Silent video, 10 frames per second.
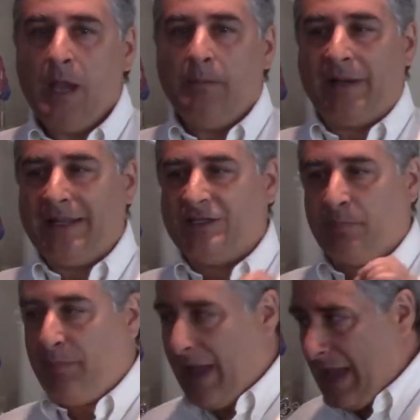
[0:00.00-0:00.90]
But in
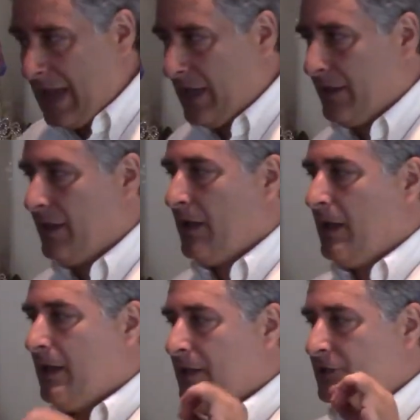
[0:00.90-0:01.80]
Japan,
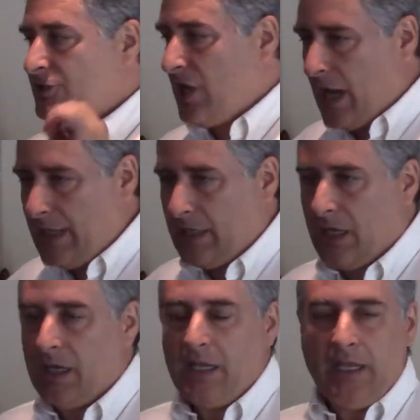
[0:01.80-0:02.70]
in
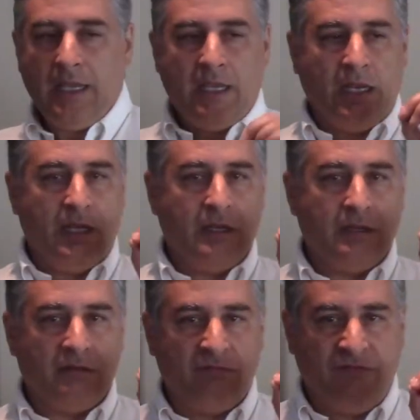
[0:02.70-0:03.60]
China,
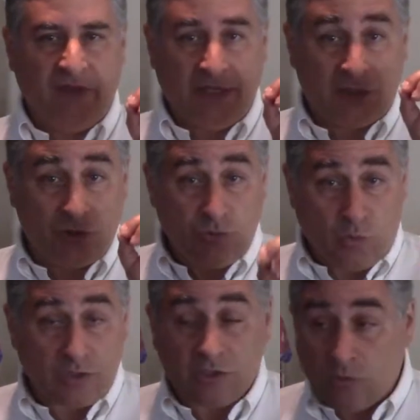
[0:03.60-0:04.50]
in
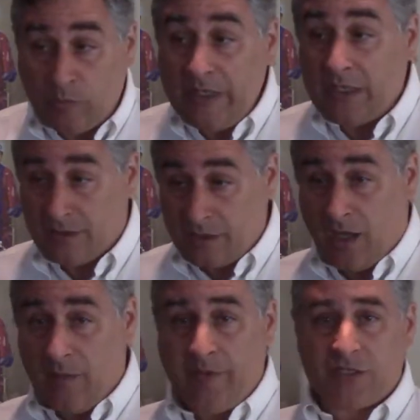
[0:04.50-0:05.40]
North Korea, the
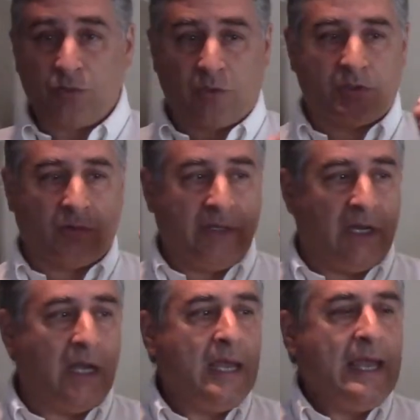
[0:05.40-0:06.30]
communist North
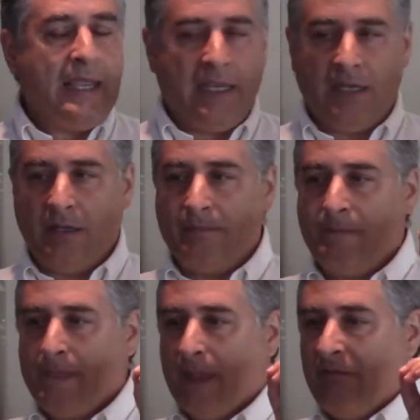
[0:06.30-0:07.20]
Korea, in
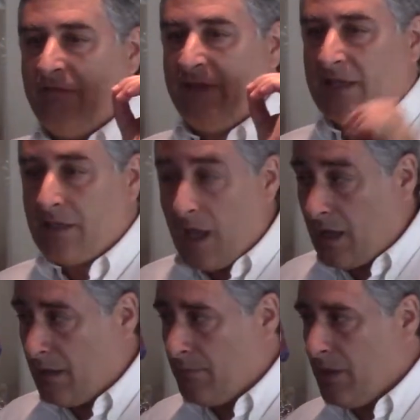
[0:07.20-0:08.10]

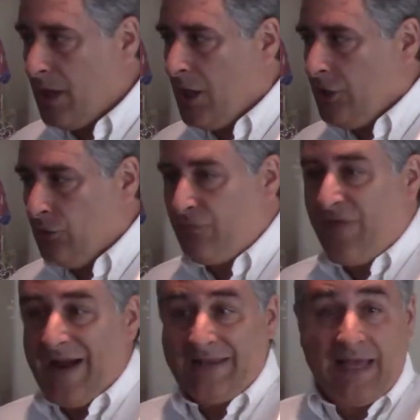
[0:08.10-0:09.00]
Vietnam, you
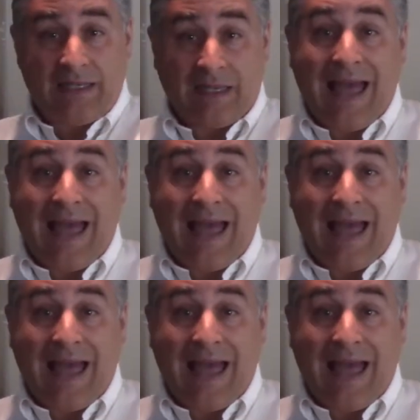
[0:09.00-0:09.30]
find that